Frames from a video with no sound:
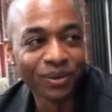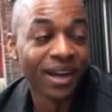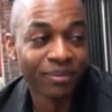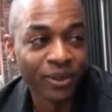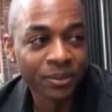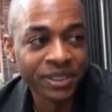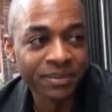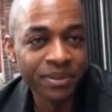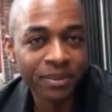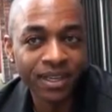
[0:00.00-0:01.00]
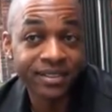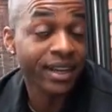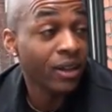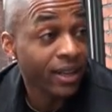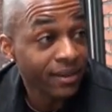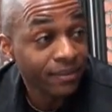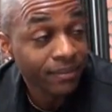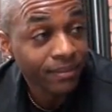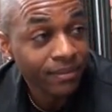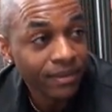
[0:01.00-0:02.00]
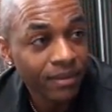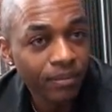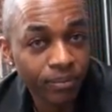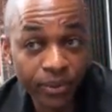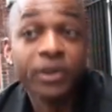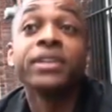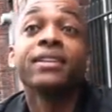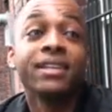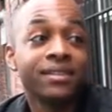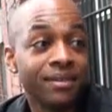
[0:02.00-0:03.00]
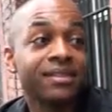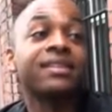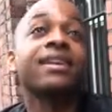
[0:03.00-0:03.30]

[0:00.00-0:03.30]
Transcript: Ron Perlman and people like Dale had brilliantly, to this